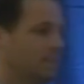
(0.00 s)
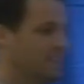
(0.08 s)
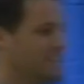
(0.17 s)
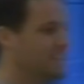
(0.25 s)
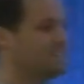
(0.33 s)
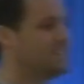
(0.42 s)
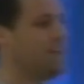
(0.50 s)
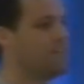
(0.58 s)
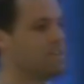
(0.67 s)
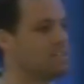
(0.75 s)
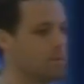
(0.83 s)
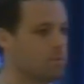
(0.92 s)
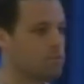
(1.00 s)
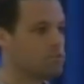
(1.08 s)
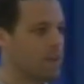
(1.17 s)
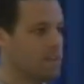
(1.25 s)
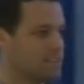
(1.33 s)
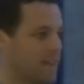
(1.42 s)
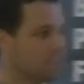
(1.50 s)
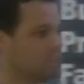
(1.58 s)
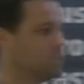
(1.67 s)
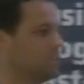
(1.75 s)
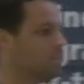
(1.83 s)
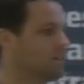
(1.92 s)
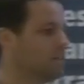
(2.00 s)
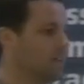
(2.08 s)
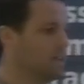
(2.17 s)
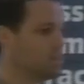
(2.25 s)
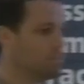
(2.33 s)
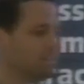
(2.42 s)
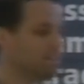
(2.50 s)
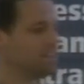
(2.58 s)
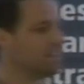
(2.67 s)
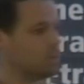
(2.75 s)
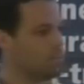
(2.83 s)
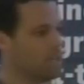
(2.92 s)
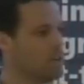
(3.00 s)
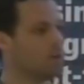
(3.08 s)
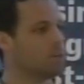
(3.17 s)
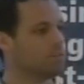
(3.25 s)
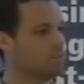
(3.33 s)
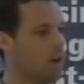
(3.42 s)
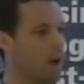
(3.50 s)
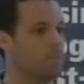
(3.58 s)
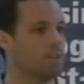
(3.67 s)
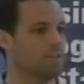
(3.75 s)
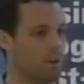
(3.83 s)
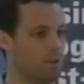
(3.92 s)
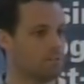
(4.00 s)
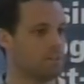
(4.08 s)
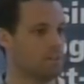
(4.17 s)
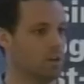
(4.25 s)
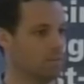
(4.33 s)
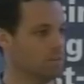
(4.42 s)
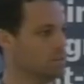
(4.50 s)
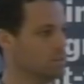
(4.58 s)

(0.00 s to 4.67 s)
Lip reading: is the average number of transactions in a particular period of time that you're focusing on.